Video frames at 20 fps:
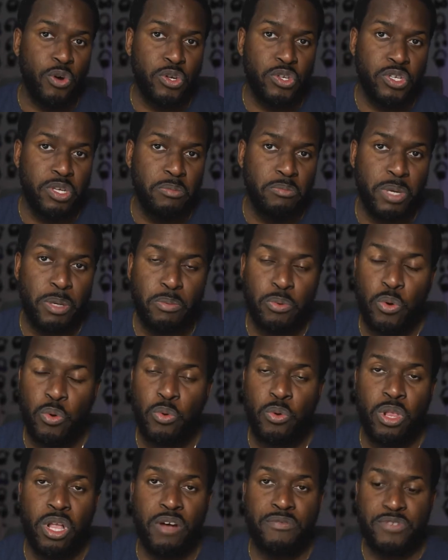course, people
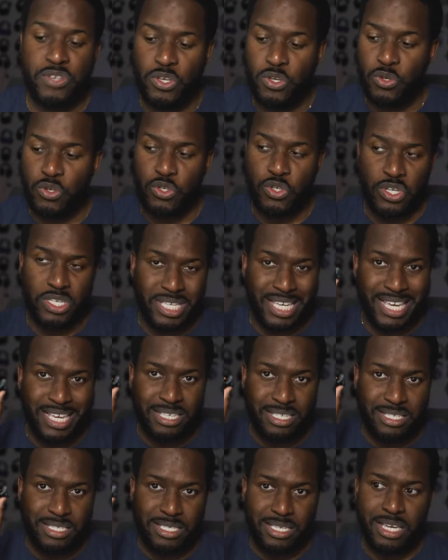who love to use just
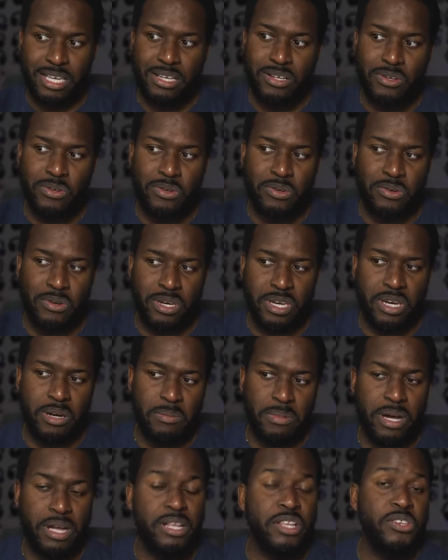a single
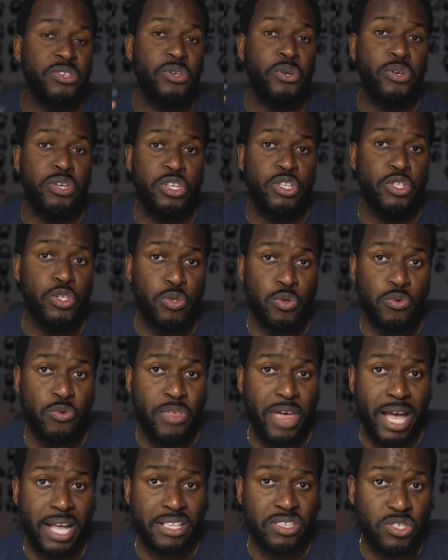earbud, you can do
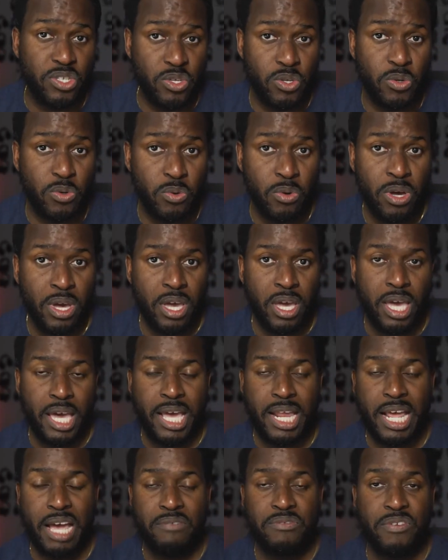that too
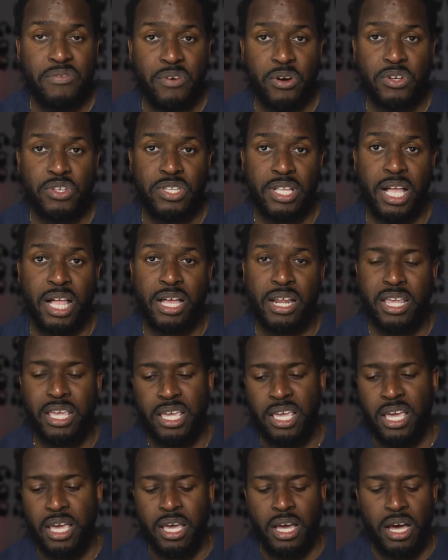and have the
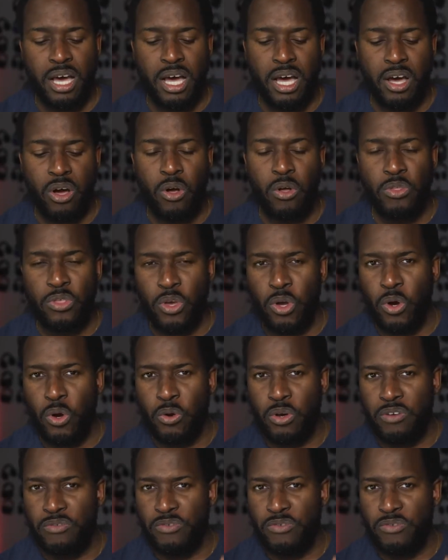functionality. Uh, although